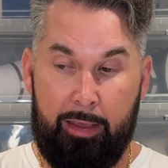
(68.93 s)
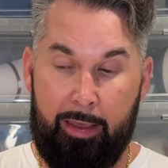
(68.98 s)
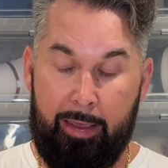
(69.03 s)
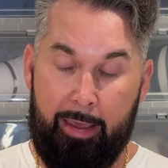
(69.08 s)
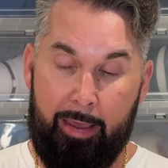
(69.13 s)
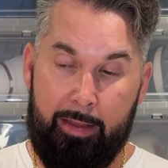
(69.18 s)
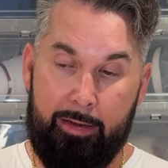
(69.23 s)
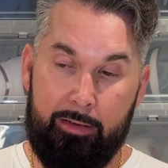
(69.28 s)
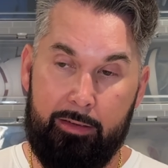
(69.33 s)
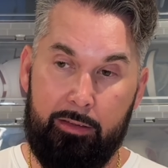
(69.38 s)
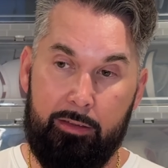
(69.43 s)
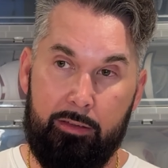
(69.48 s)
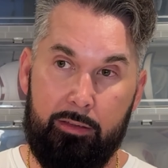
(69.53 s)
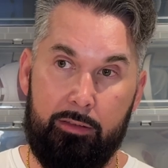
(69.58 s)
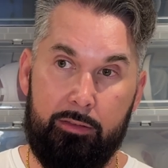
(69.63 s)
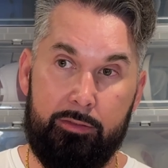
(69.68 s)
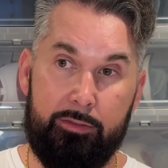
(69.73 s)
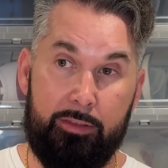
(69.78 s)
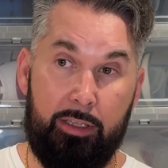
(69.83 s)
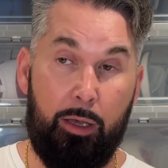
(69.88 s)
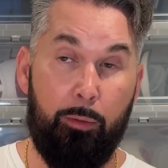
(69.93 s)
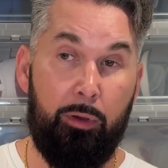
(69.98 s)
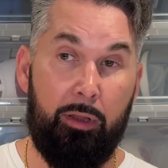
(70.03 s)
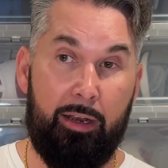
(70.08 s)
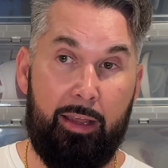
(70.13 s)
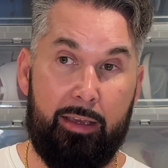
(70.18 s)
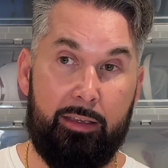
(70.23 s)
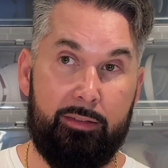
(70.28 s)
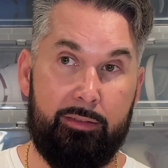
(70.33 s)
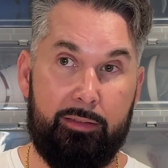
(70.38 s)
And double
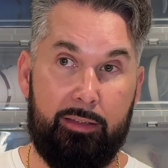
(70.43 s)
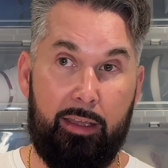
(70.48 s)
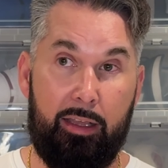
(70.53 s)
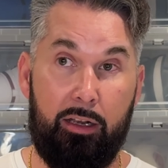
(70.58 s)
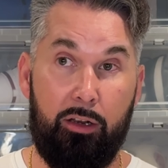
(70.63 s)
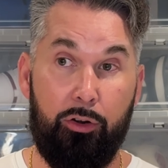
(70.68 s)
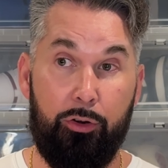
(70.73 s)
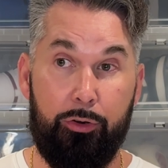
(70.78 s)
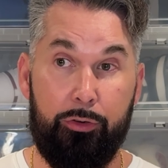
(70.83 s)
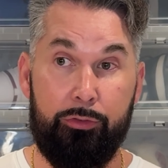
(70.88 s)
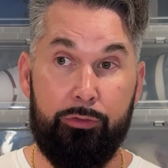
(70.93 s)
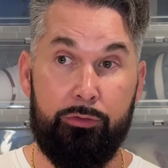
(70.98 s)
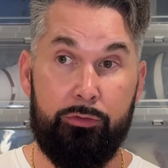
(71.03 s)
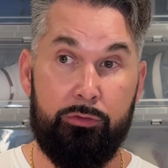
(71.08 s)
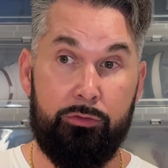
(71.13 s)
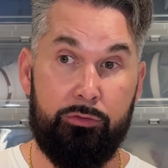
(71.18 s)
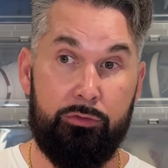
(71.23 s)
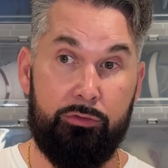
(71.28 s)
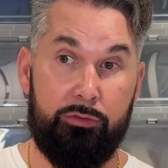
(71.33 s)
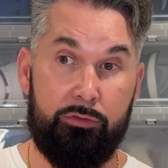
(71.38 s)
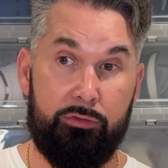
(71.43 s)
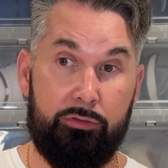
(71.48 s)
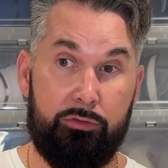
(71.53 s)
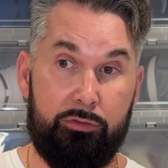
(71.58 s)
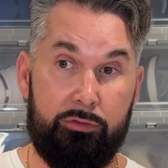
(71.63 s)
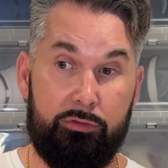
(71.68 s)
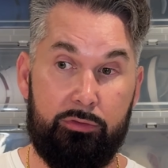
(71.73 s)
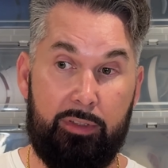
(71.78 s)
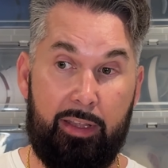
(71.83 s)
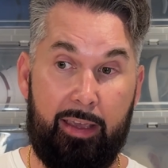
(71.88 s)
XL or
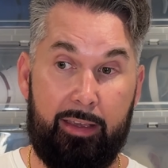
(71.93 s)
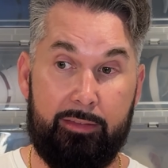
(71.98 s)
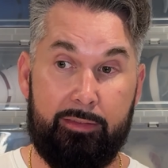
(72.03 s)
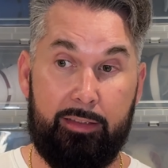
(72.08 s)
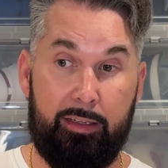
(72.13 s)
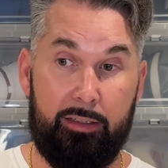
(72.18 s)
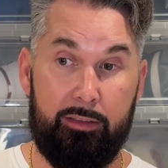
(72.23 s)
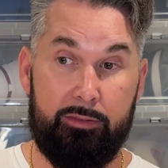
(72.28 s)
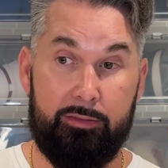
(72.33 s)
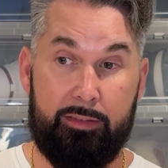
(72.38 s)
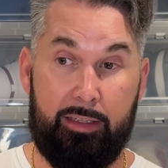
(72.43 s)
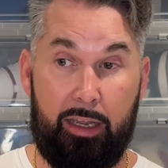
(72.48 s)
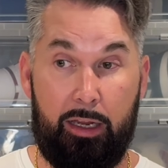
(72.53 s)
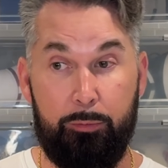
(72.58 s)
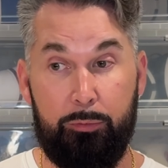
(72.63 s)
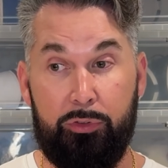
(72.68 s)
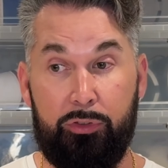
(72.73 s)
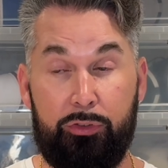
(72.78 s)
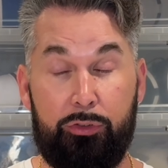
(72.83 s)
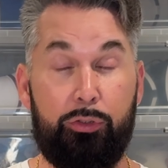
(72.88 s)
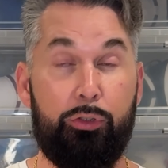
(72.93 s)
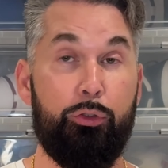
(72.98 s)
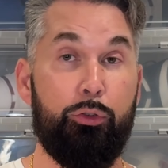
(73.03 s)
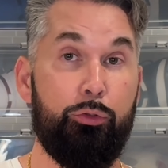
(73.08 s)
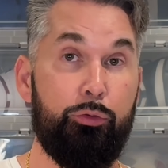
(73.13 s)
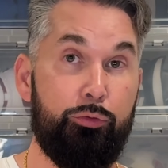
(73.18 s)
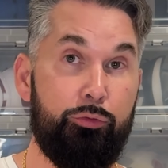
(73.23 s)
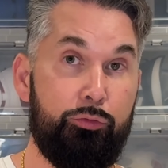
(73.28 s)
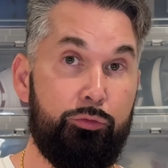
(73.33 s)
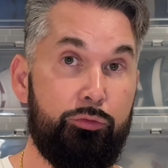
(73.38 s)
XL times
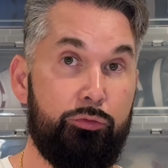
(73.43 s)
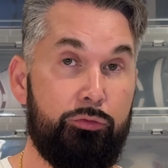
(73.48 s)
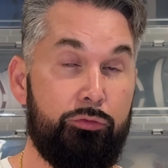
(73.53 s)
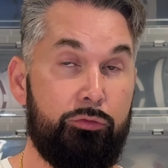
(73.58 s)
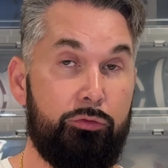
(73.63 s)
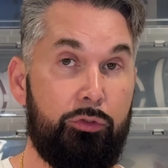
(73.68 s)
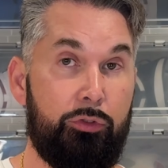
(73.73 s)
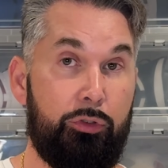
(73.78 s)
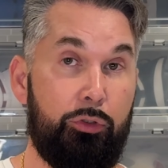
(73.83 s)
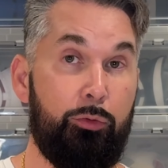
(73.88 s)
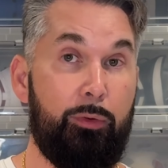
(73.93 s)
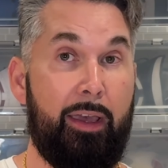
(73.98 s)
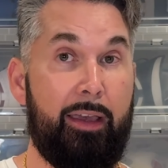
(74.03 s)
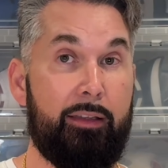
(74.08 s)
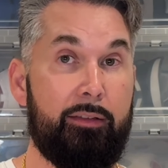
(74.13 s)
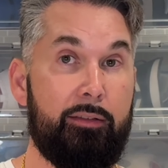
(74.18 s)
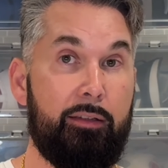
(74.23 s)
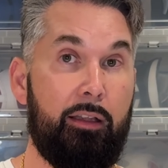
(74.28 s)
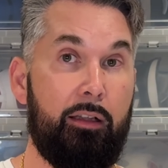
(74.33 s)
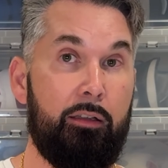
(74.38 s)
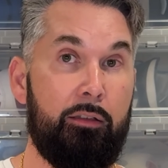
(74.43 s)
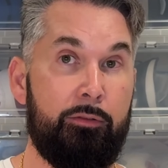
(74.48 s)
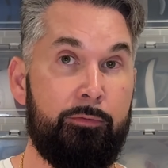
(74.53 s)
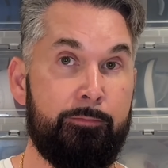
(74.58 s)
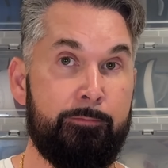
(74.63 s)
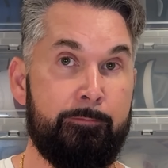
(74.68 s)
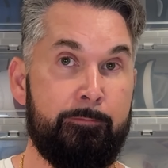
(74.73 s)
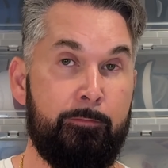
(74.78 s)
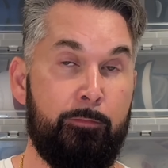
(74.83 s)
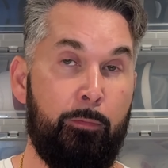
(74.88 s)
two, 2XL,
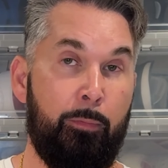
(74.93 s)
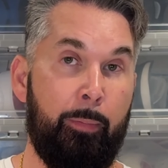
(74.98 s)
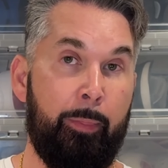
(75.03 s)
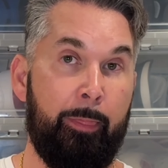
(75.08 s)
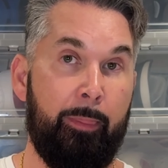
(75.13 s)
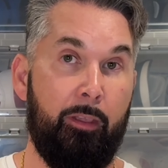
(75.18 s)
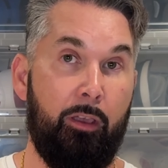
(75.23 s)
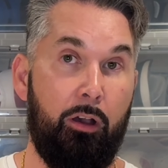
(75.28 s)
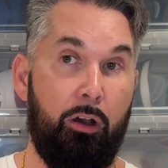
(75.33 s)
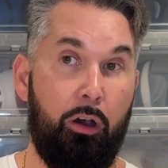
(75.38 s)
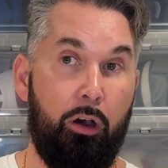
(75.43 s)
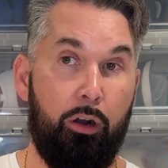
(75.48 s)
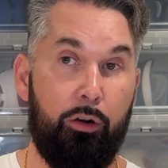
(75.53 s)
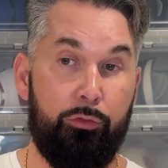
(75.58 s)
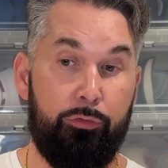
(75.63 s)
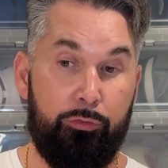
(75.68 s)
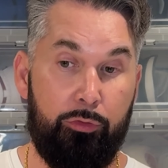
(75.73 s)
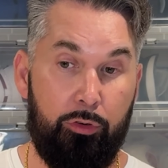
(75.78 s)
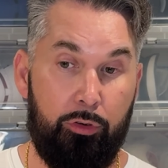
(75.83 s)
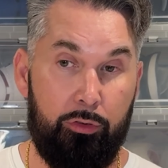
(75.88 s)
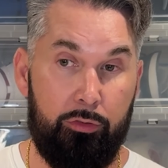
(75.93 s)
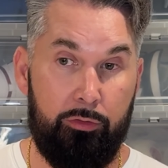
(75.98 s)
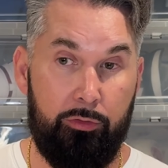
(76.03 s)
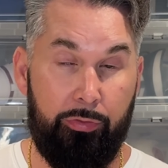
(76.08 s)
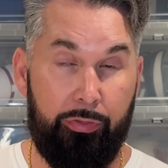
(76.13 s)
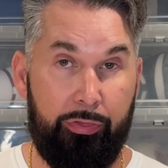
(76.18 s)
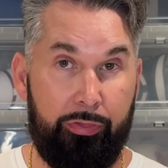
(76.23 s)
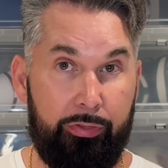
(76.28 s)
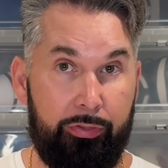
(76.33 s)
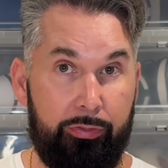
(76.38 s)
are for
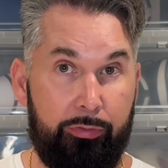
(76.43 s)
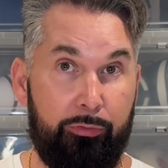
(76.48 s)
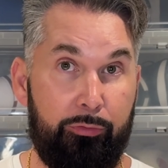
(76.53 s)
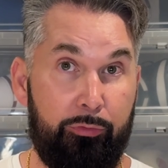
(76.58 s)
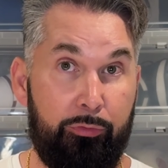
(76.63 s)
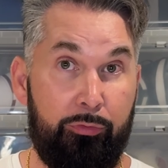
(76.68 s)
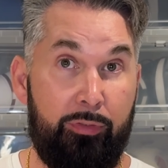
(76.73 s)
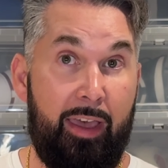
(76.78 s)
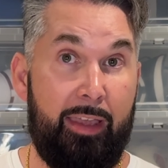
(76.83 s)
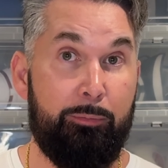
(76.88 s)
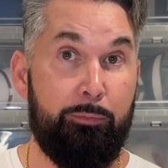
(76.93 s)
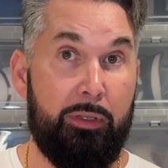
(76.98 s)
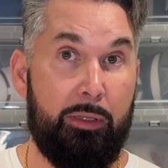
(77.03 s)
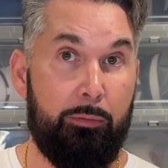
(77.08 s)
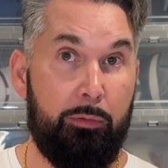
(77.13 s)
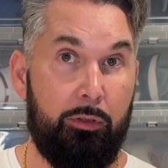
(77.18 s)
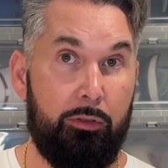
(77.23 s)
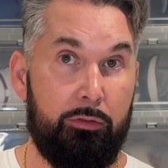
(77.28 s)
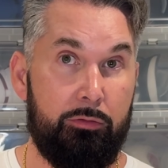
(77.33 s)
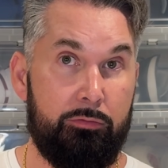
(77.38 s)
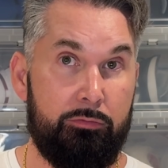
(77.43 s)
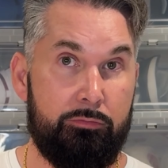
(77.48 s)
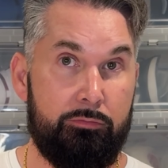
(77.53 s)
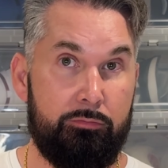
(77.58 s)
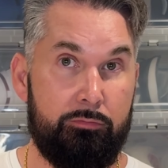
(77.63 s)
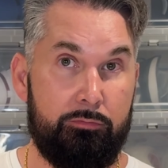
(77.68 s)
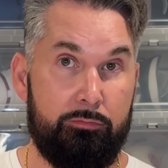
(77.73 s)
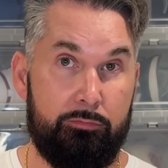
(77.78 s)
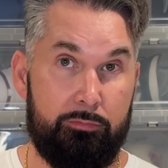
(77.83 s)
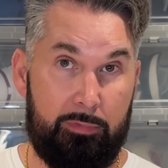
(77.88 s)
fat people
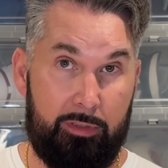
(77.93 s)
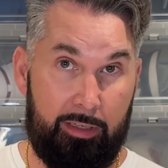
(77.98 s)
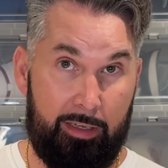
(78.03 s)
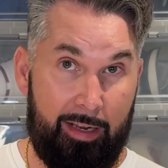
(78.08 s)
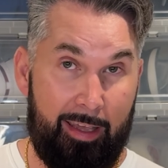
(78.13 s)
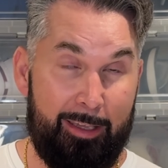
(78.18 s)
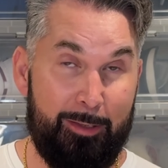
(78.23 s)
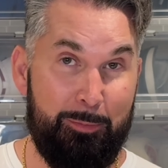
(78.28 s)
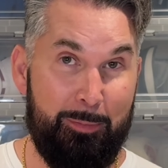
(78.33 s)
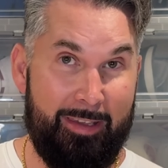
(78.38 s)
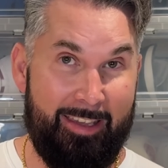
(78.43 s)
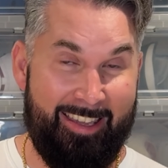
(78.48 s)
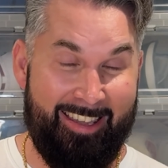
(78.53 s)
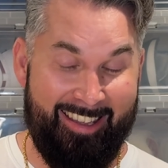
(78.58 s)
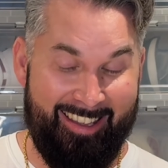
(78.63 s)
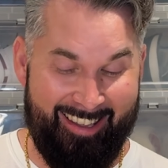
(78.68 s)
like me.